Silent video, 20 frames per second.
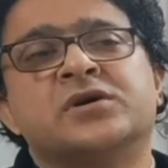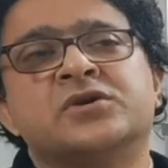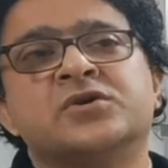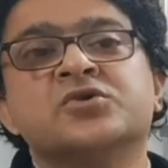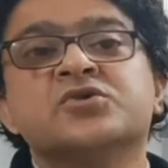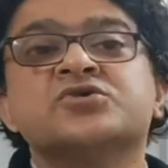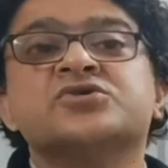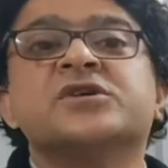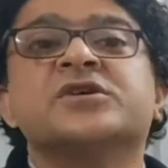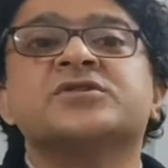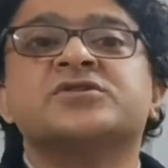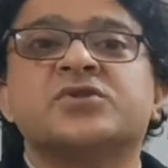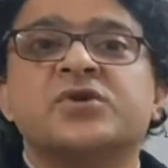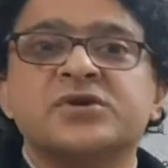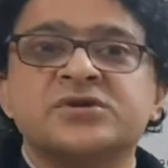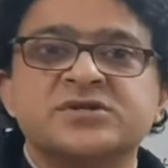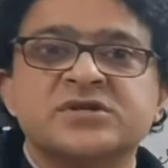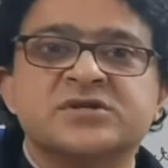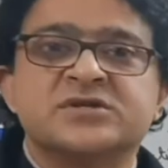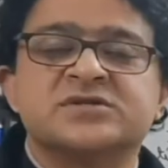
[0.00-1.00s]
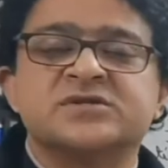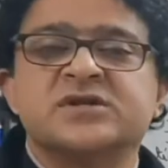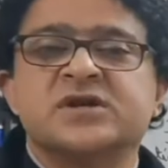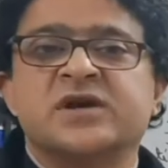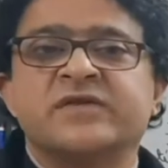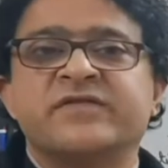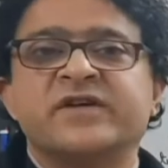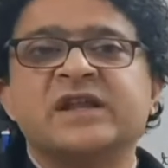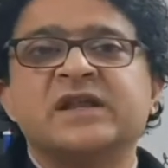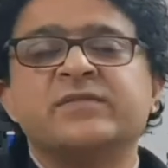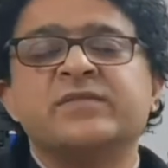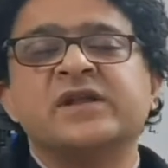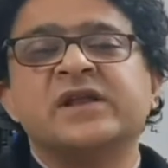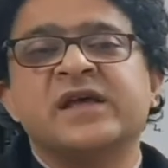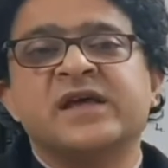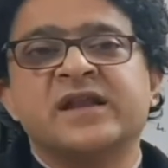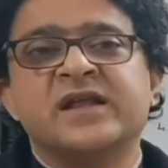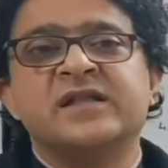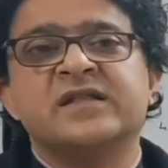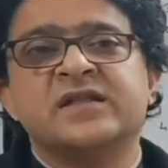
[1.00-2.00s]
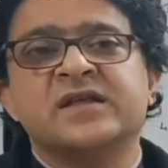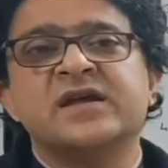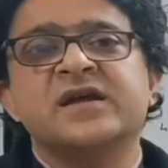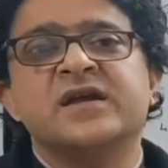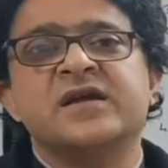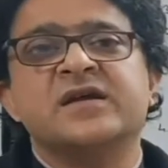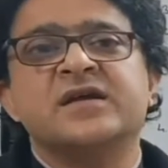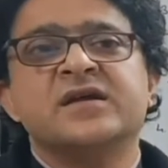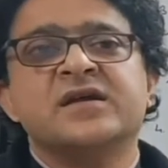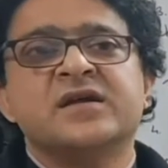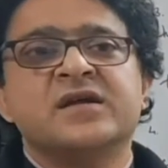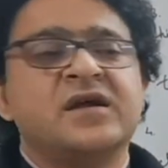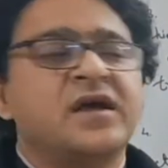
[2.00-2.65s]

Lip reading: use the resources available here and there,